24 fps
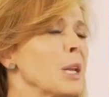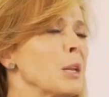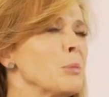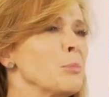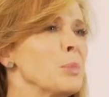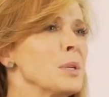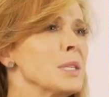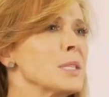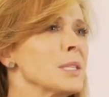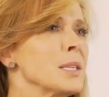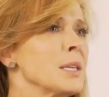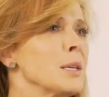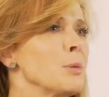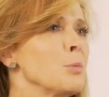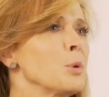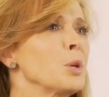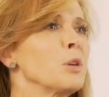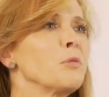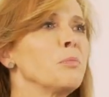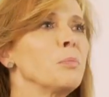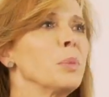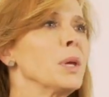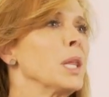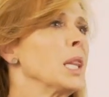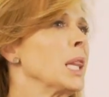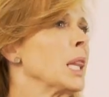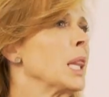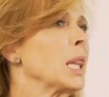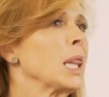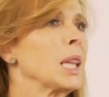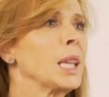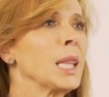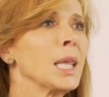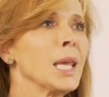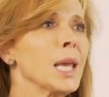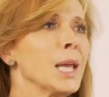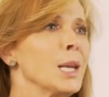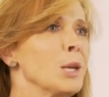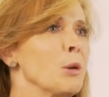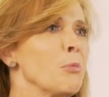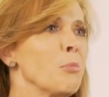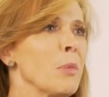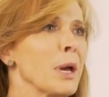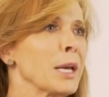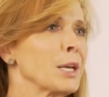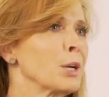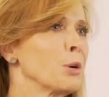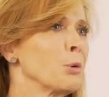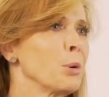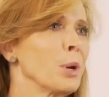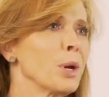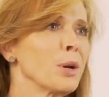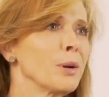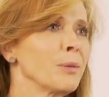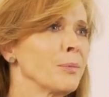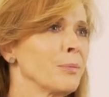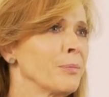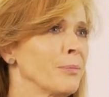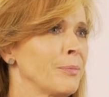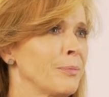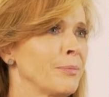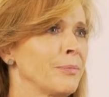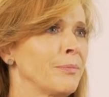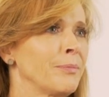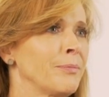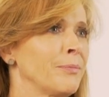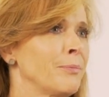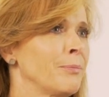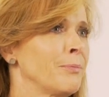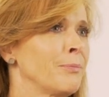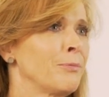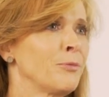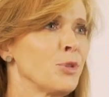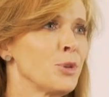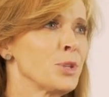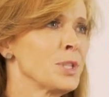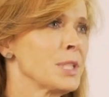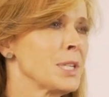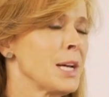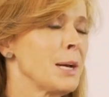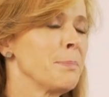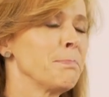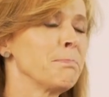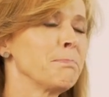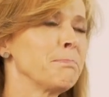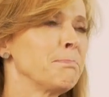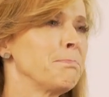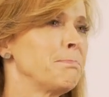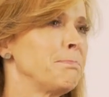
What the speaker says: at NBC would have been the end of my career. Full stop.